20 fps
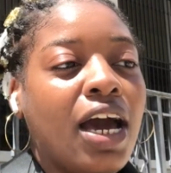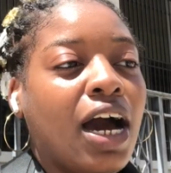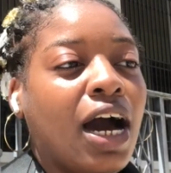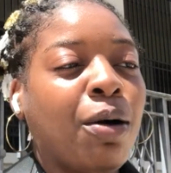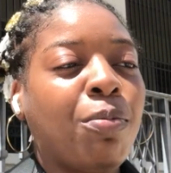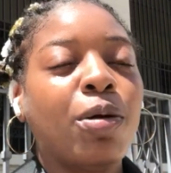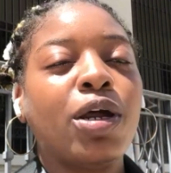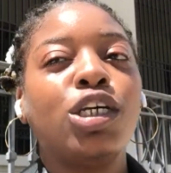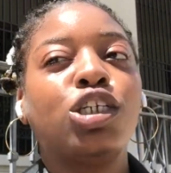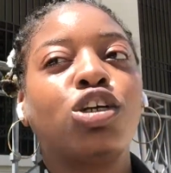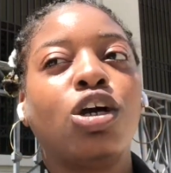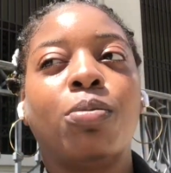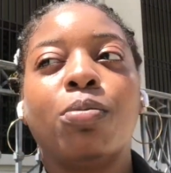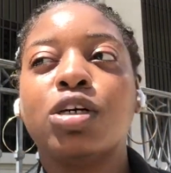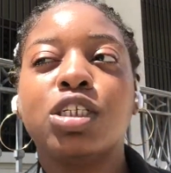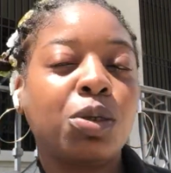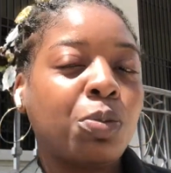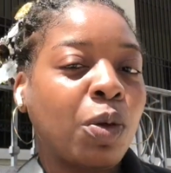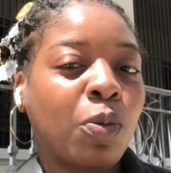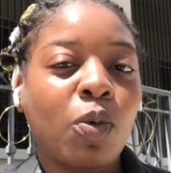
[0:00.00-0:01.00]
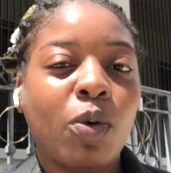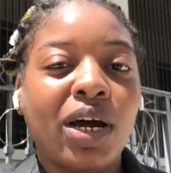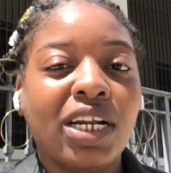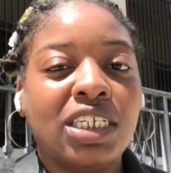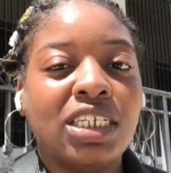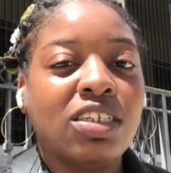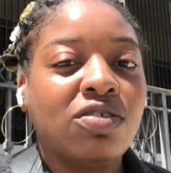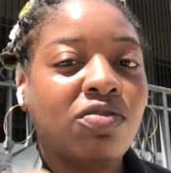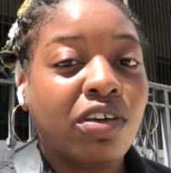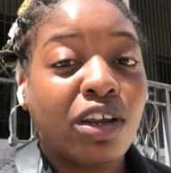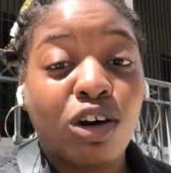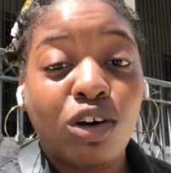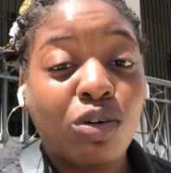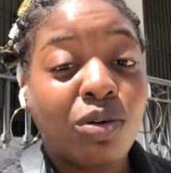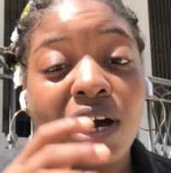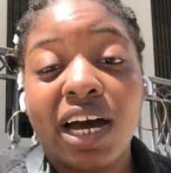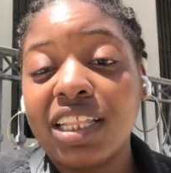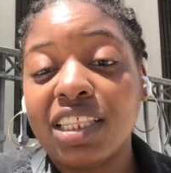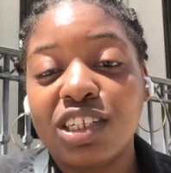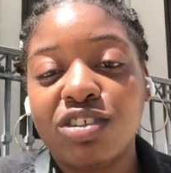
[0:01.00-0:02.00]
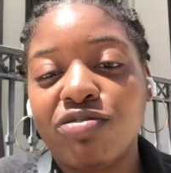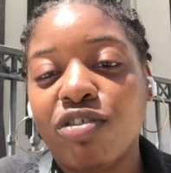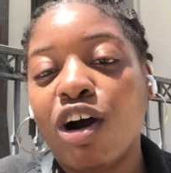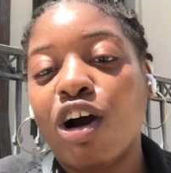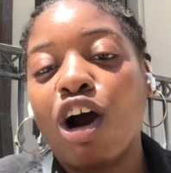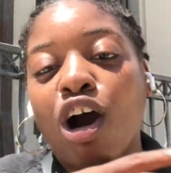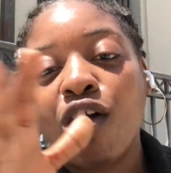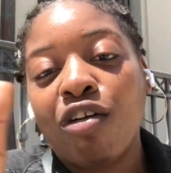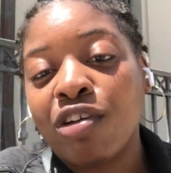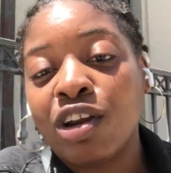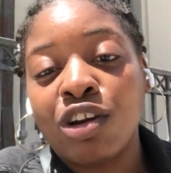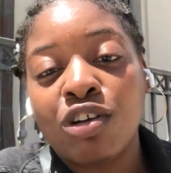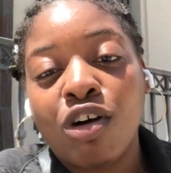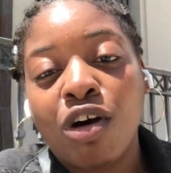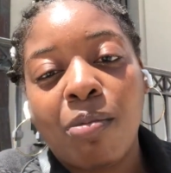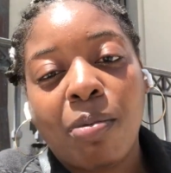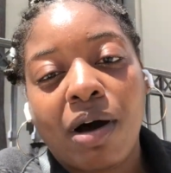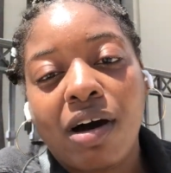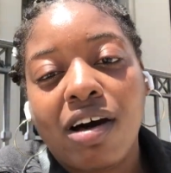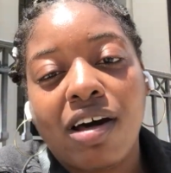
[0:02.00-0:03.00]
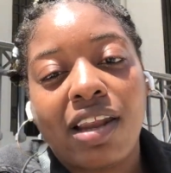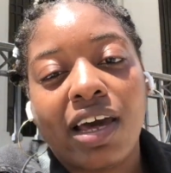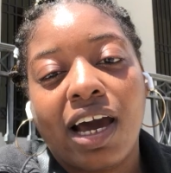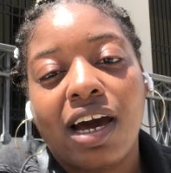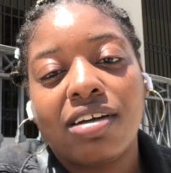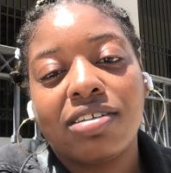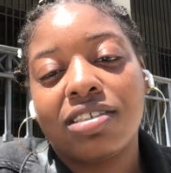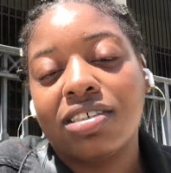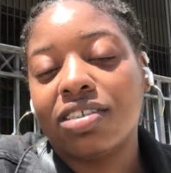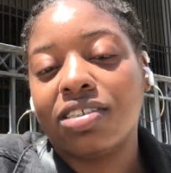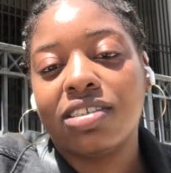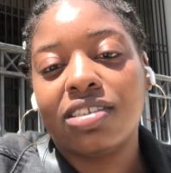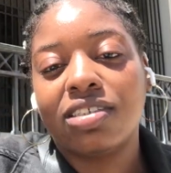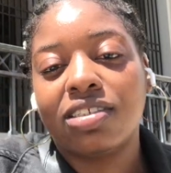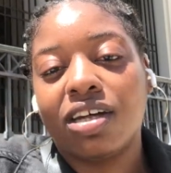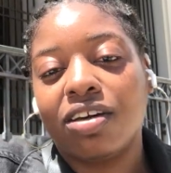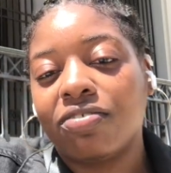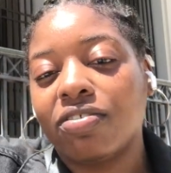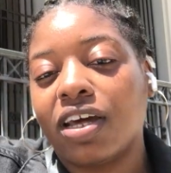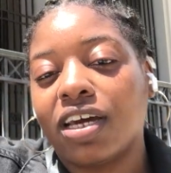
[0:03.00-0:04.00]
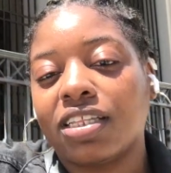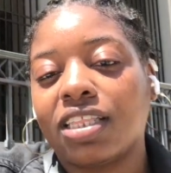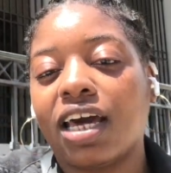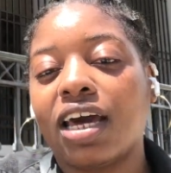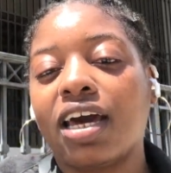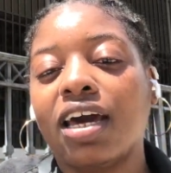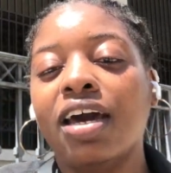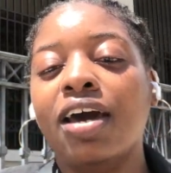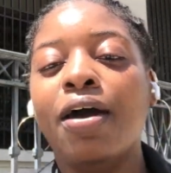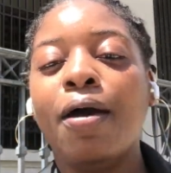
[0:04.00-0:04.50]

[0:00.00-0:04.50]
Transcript: I'm pretty sure most of the people watching this video who got this far already know about all the houses and stuff like that.